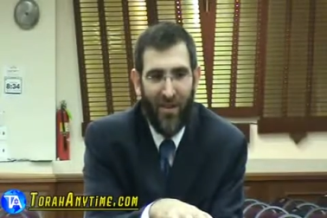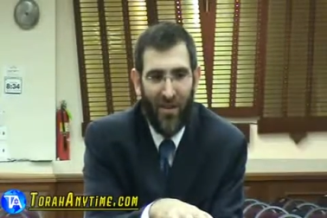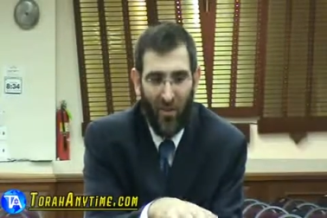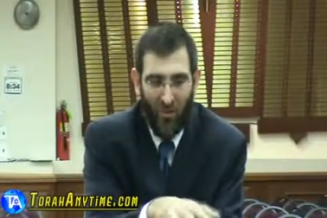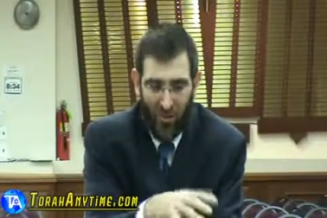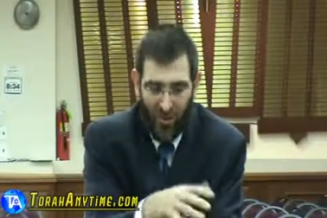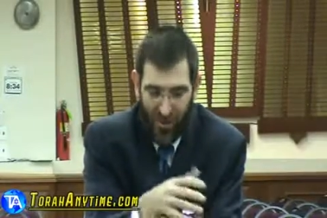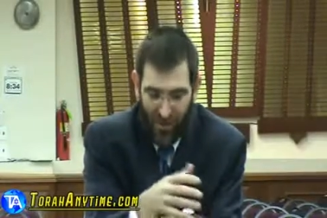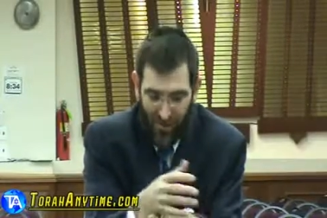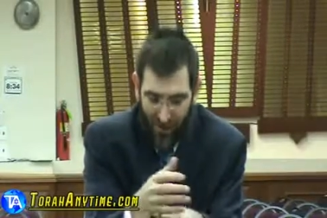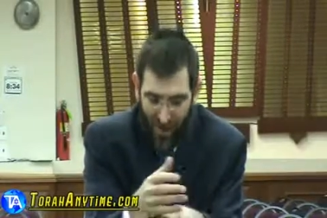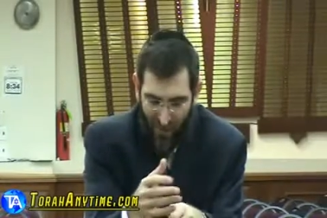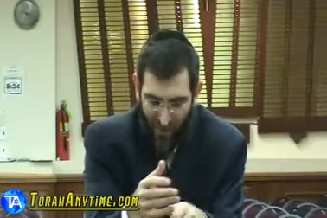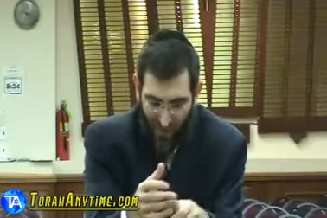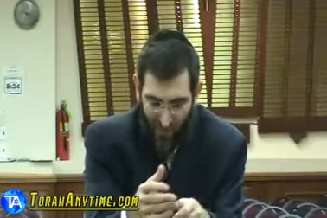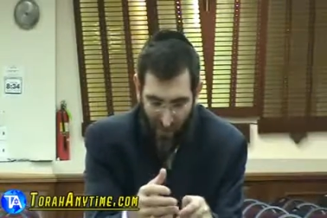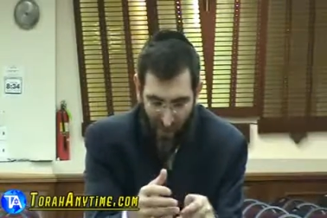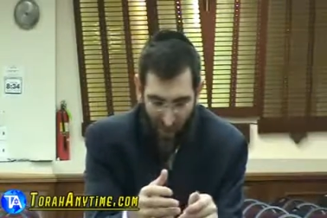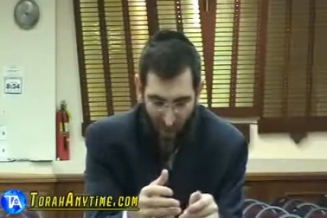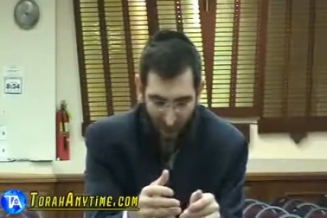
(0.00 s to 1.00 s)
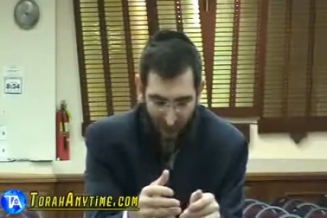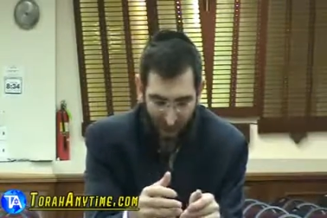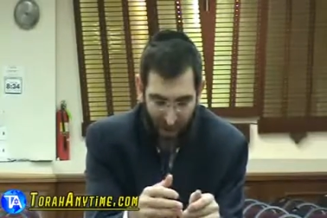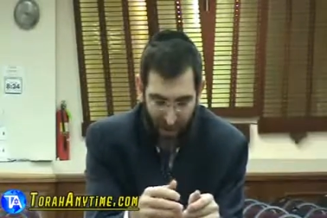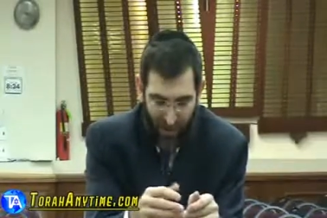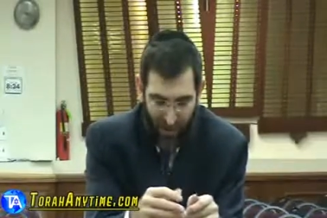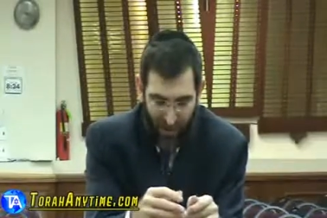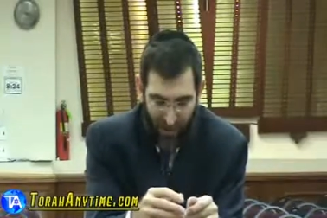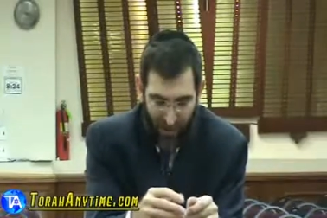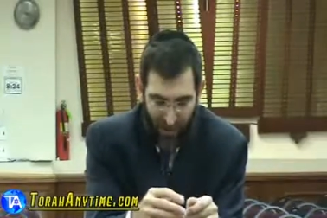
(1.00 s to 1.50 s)
So this man was very
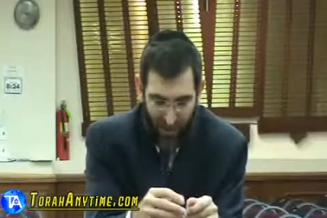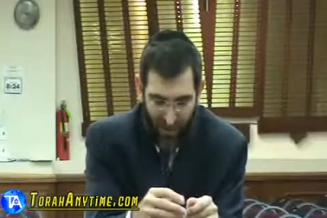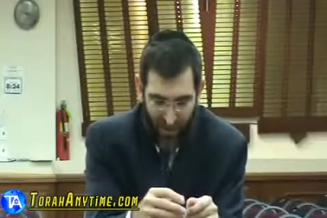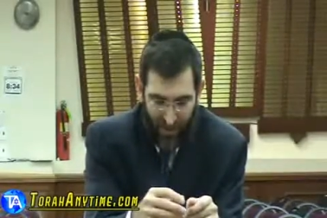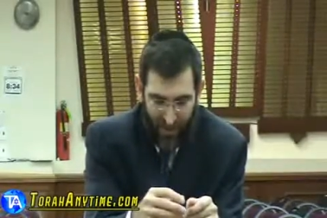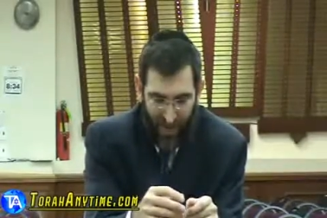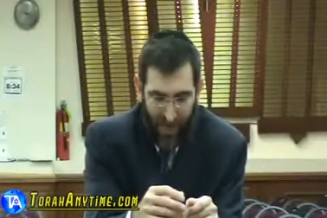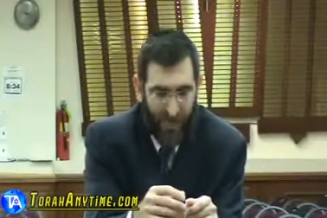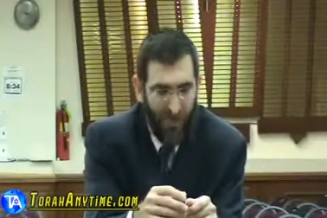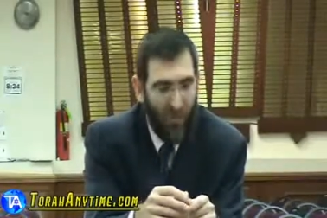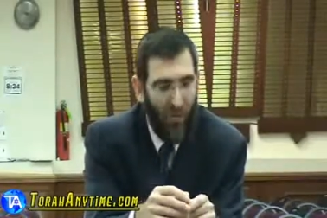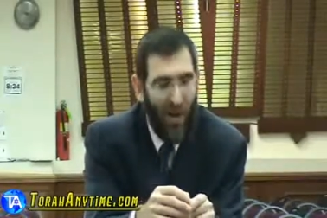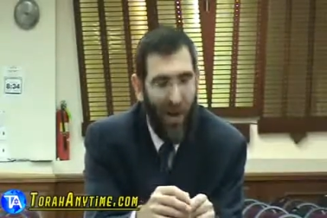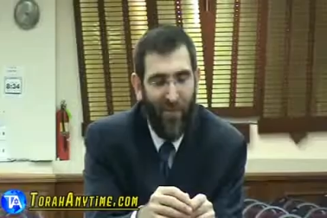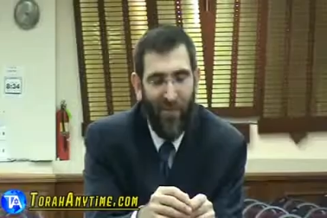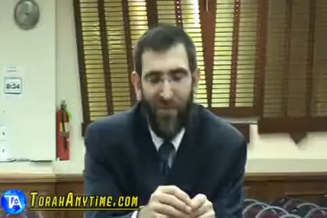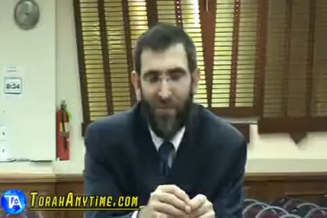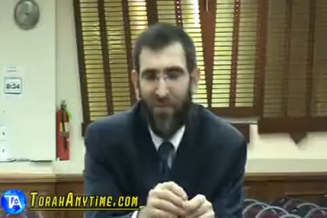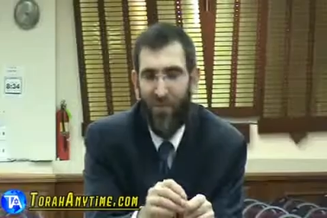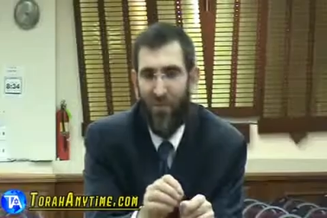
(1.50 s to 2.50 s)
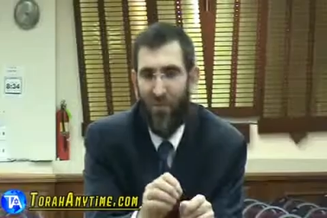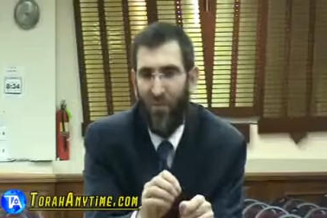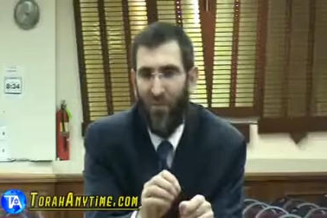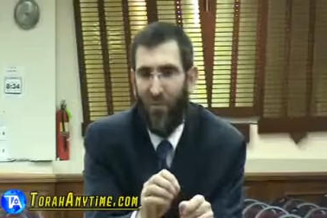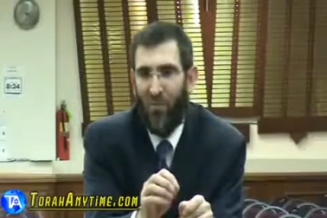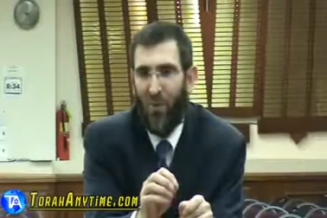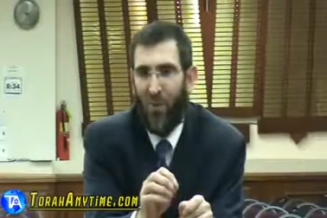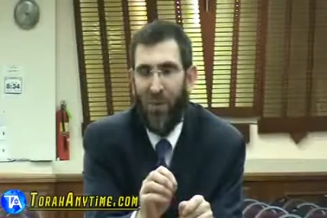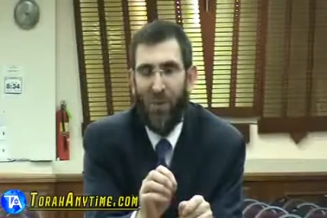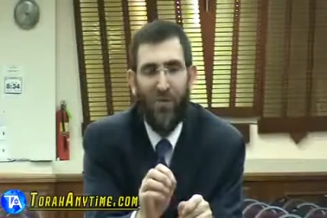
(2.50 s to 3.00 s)
wise. Let's grab him
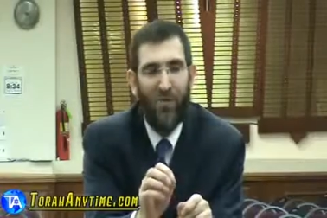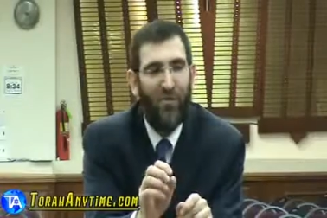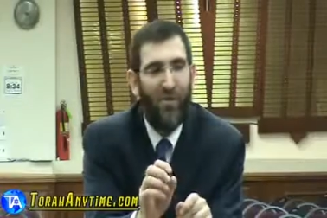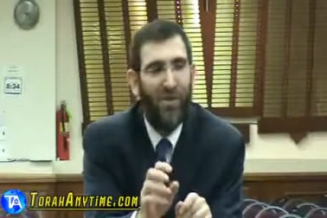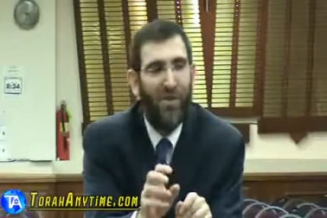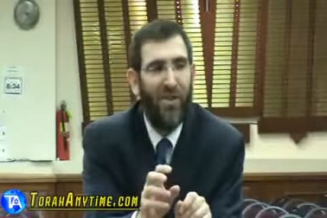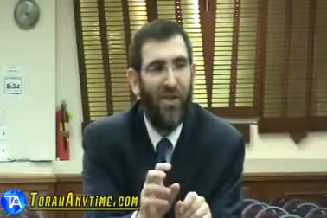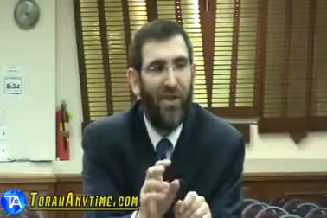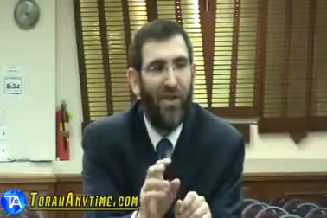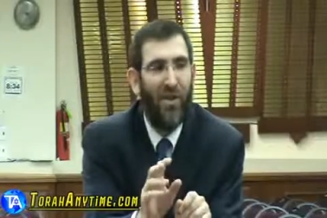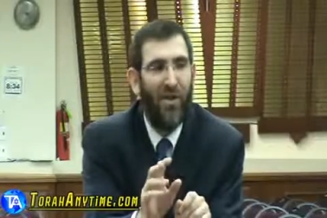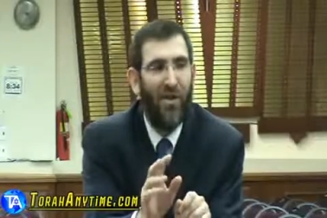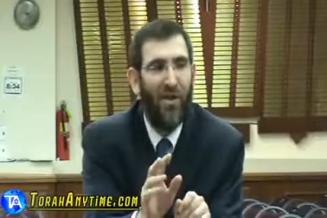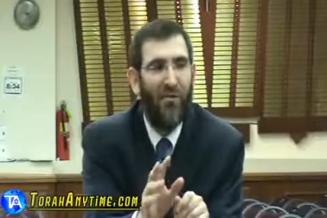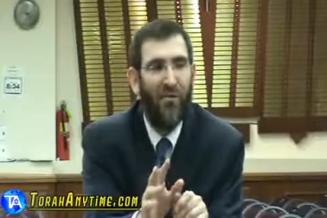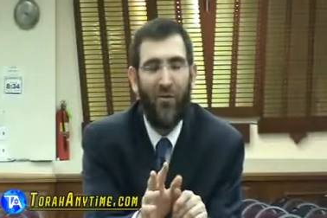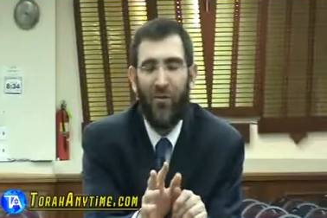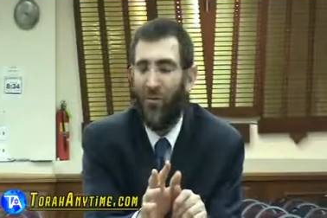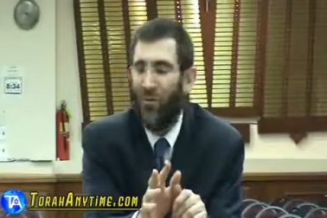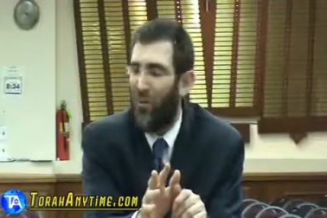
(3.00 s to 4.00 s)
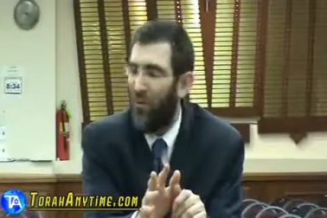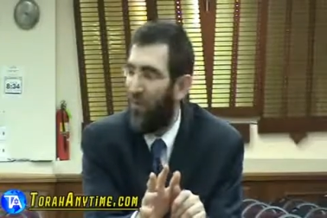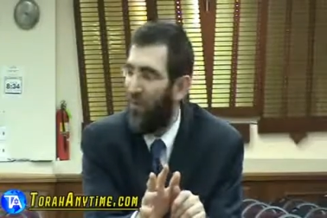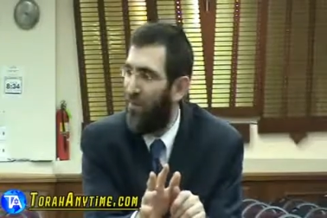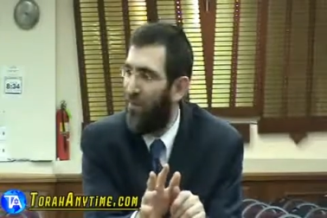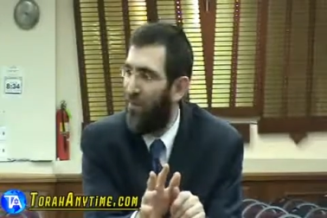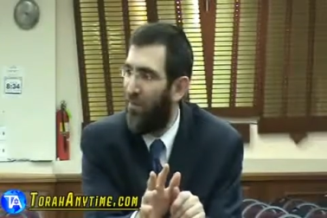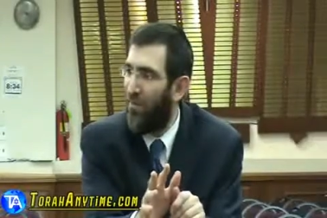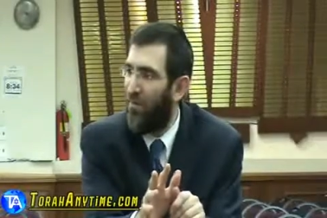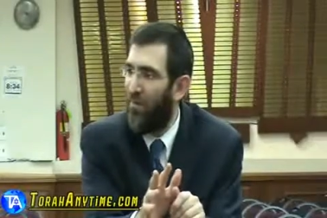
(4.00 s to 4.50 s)
when he's physically uncomfortable.
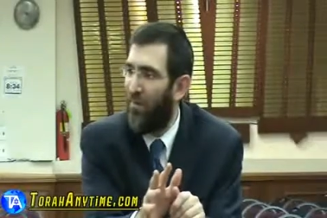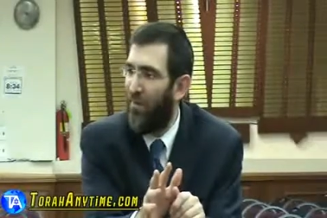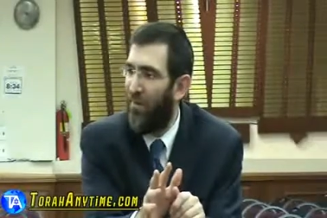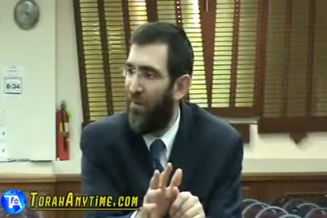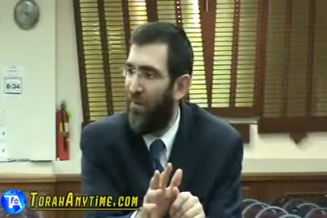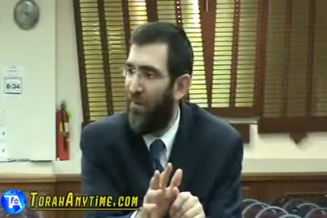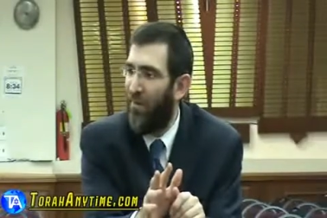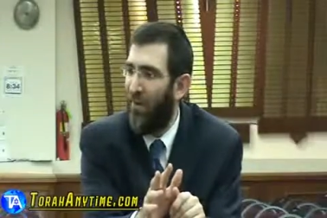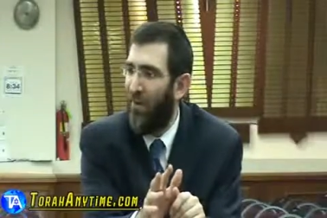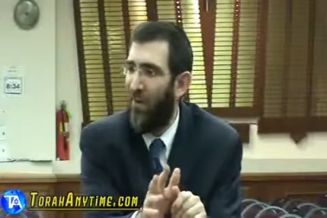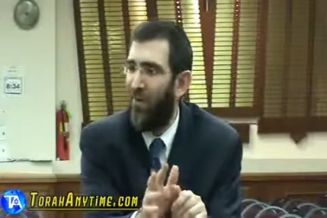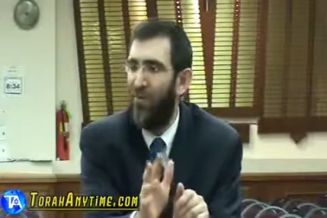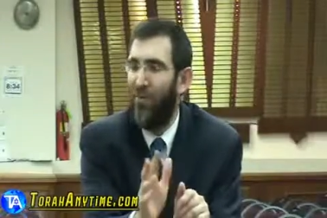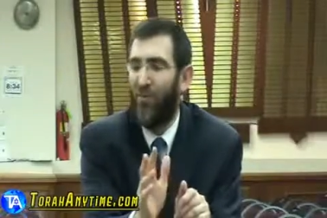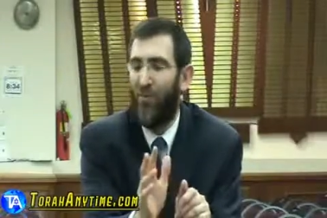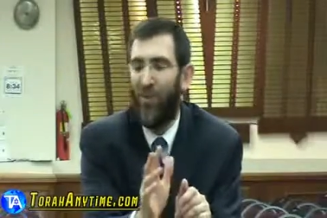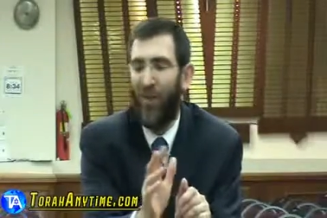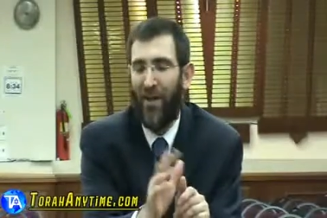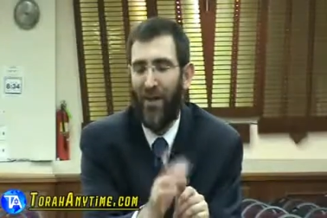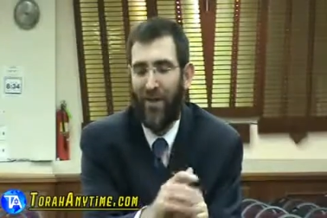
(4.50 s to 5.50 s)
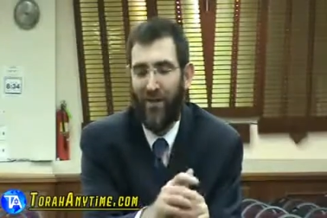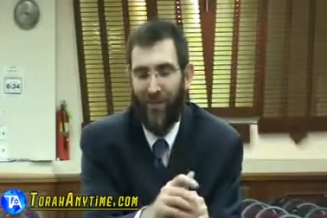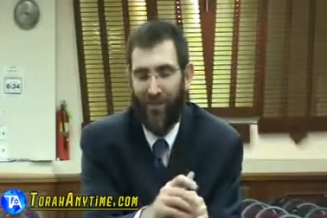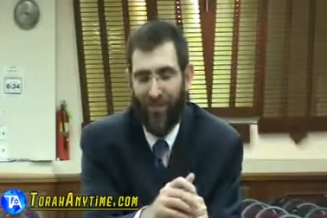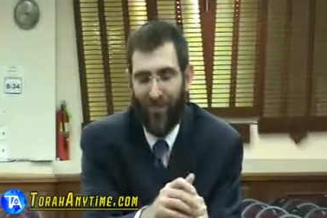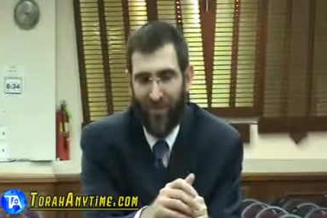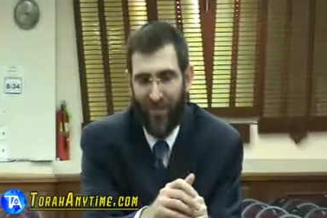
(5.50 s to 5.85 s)
Erev Shabbat.